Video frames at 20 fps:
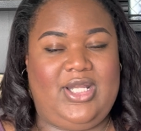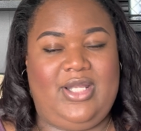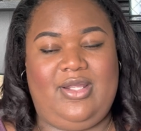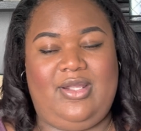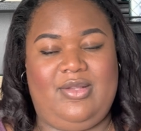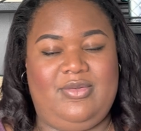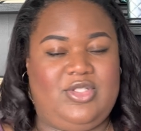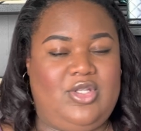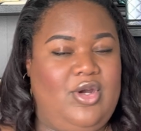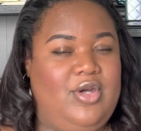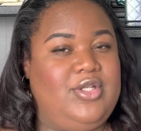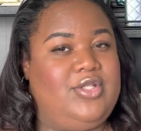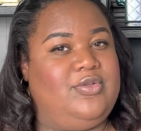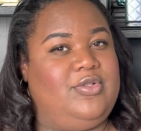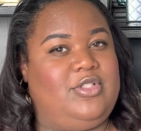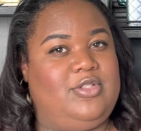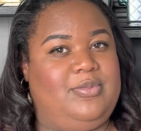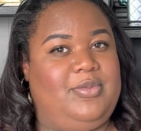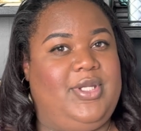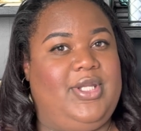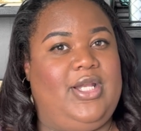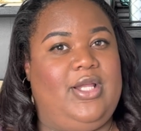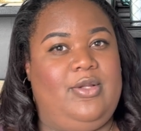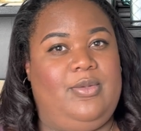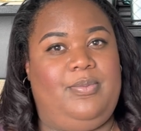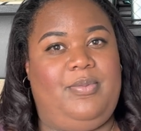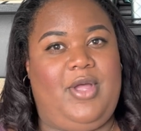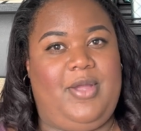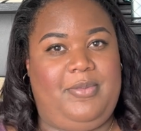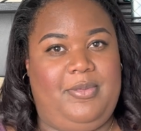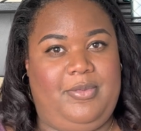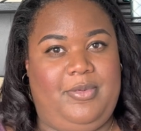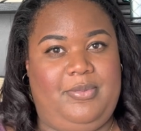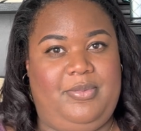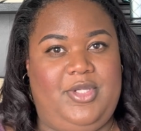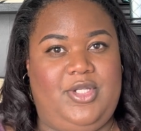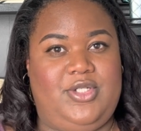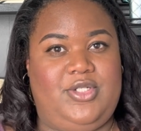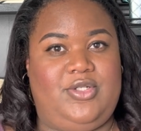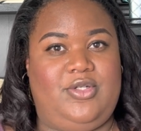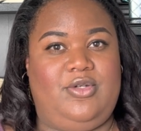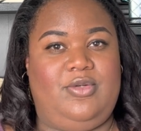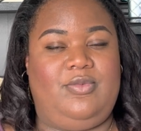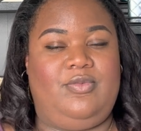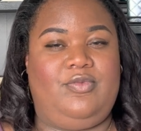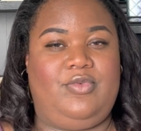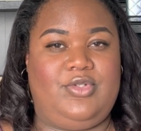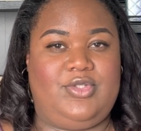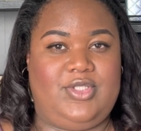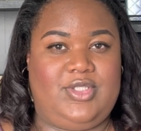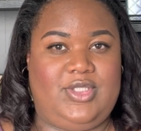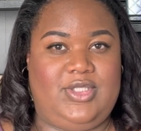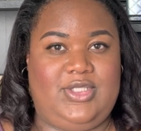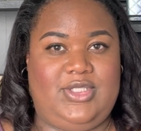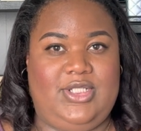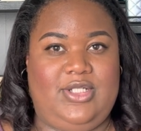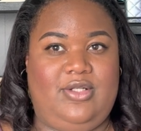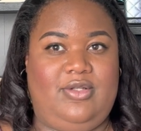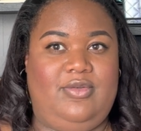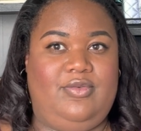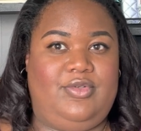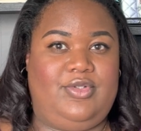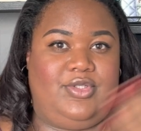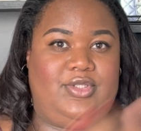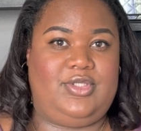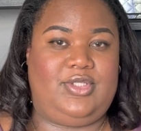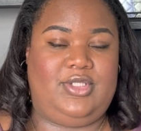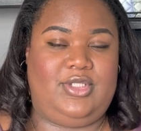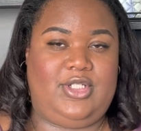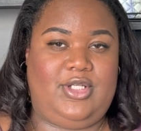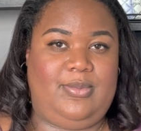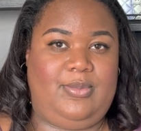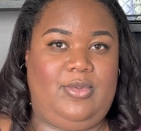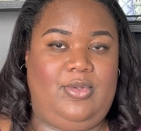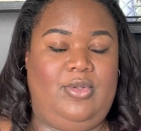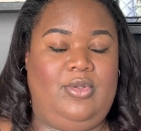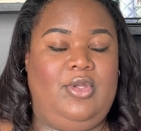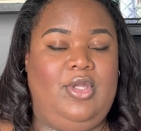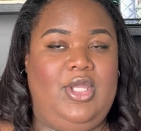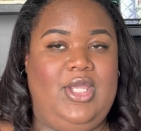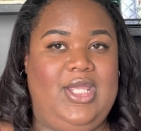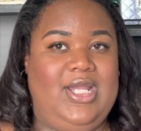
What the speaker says: It's hard to explain. I'll pop up a picture versus the single versus the double.